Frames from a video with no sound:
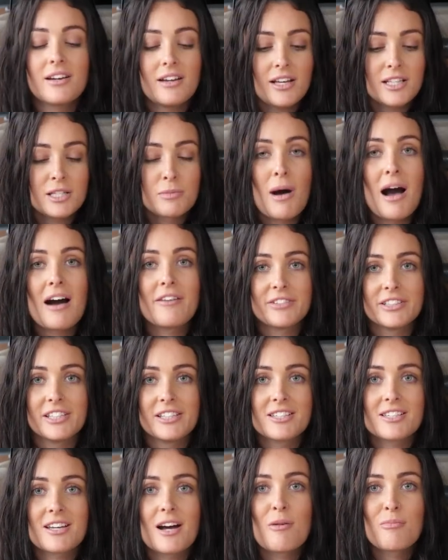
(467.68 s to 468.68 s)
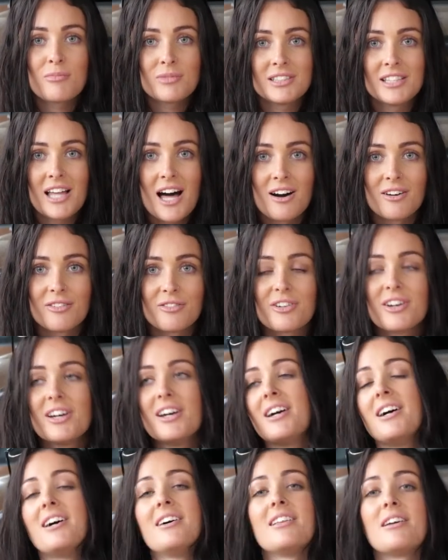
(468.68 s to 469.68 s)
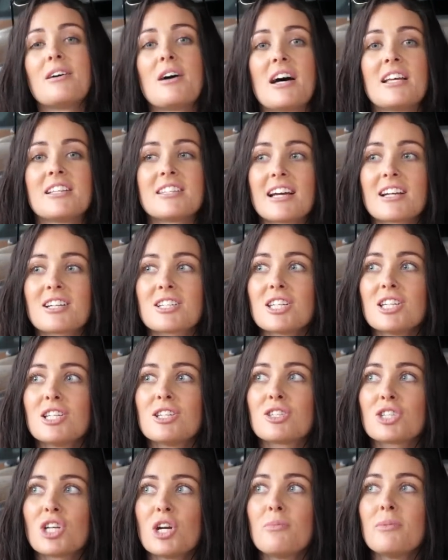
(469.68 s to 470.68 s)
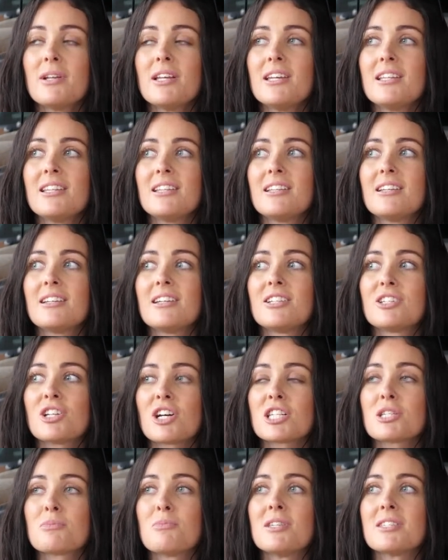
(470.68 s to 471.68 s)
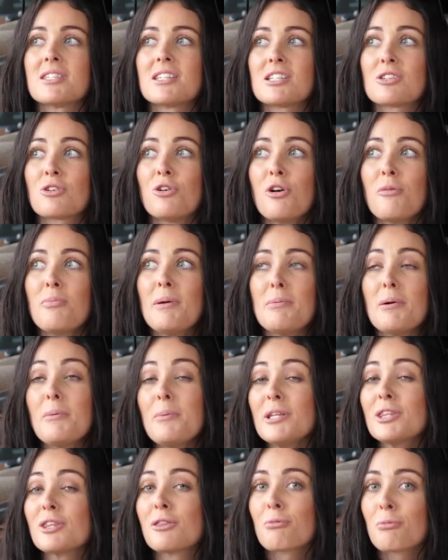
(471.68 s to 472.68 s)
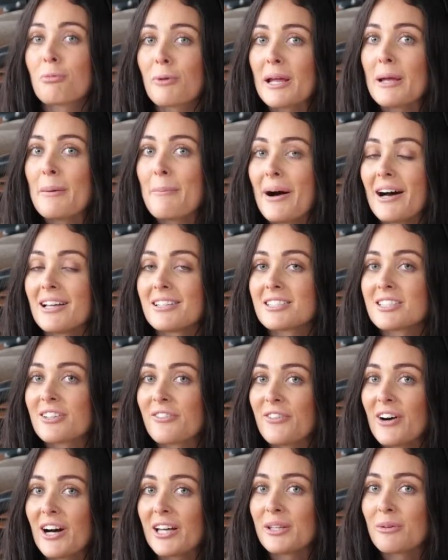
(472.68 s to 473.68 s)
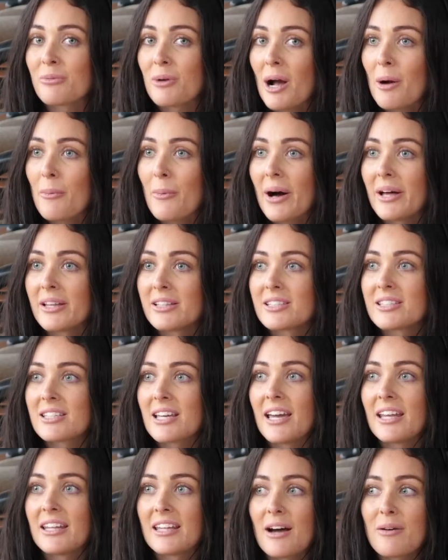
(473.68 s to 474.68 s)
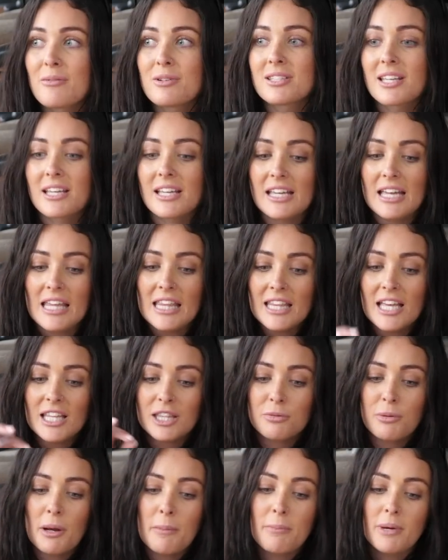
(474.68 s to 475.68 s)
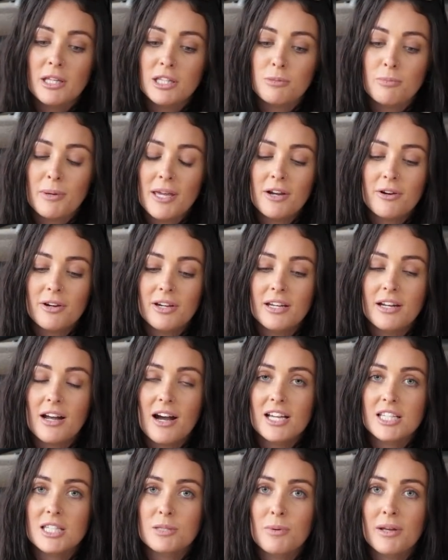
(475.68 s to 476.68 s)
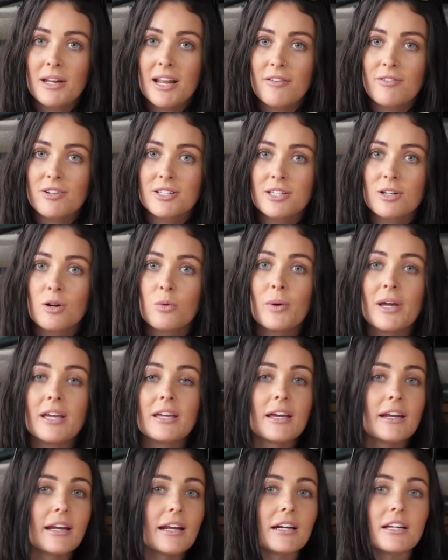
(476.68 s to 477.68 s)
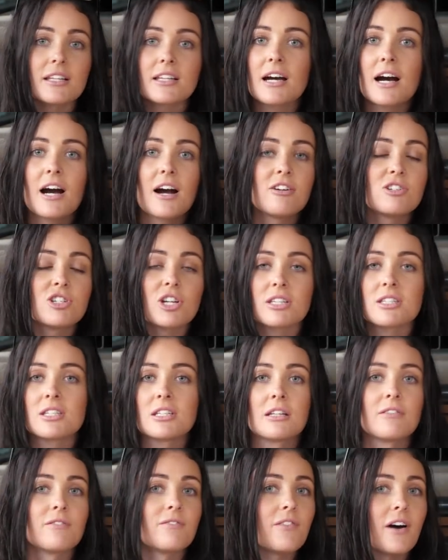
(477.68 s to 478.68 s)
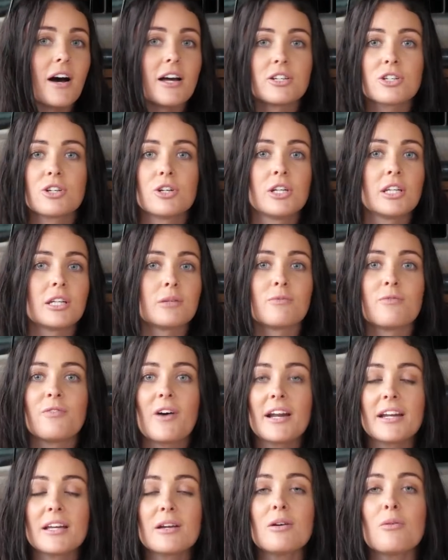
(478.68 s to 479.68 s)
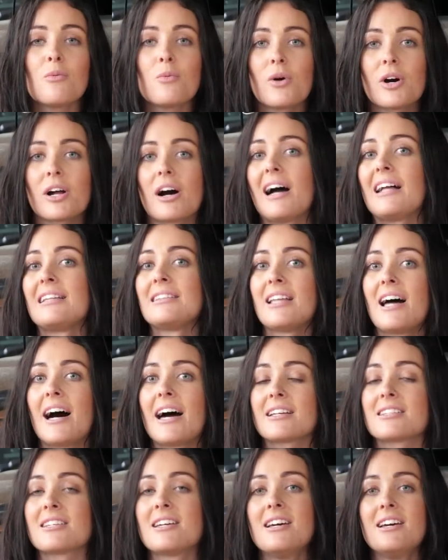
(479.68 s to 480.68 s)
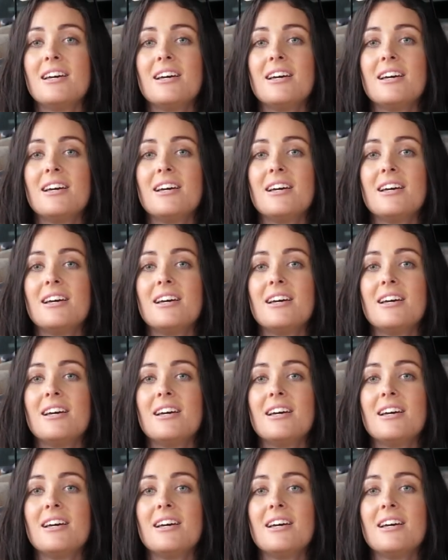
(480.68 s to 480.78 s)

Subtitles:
it's marvelous. I'm in love. It's actually so many adjustments. It took me probably 3 months to find the right ones. And that was like in that 3 month period, I spent every single week getting out of the car, adjusting them, fine tuning them, finding what I liked.